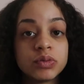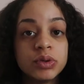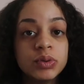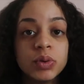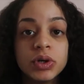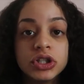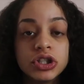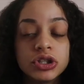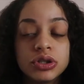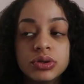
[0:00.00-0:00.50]
we
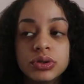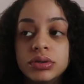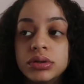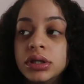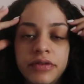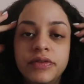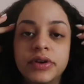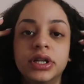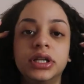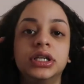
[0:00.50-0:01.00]
want to.
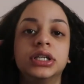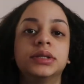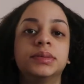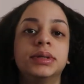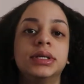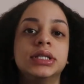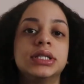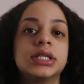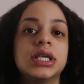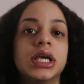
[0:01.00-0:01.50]
Didn't really
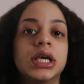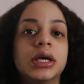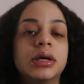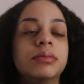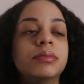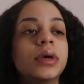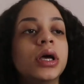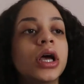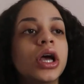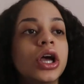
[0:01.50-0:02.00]
explain it to
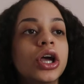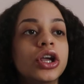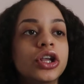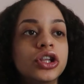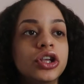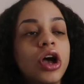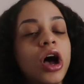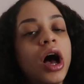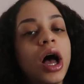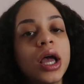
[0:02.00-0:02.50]
him.
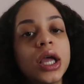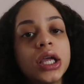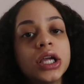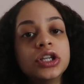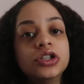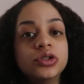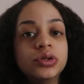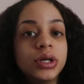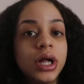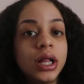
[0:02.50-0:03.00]
Y'all, I
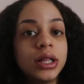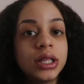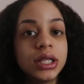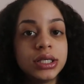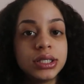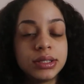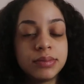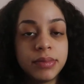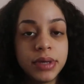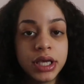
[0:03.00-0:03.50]
kid you not,
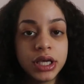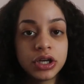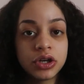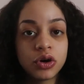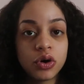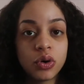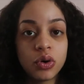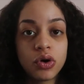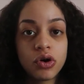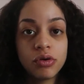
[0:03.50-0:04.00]
this man
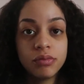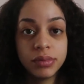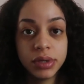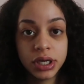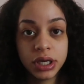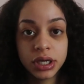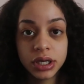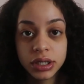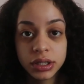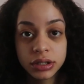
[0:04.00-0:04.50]
called
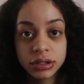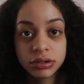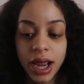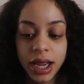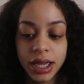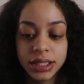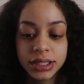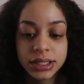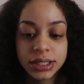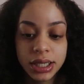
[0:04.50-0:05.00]
me
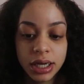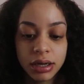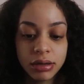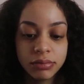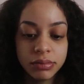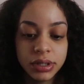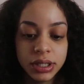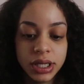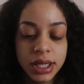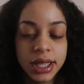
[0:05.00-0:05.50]
and tell
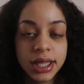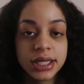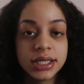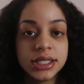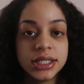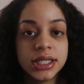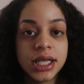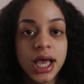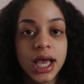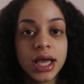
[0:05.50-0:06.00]
me
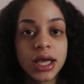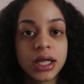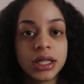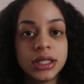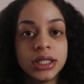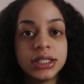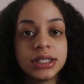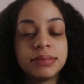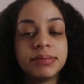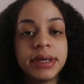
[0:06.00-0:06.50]

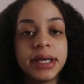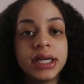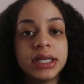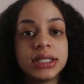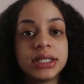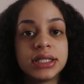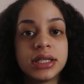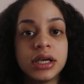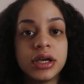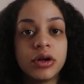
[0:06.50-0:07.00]
this man
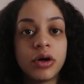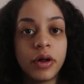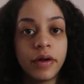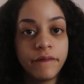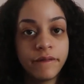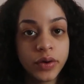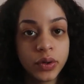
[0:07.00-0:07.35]
is sitting on the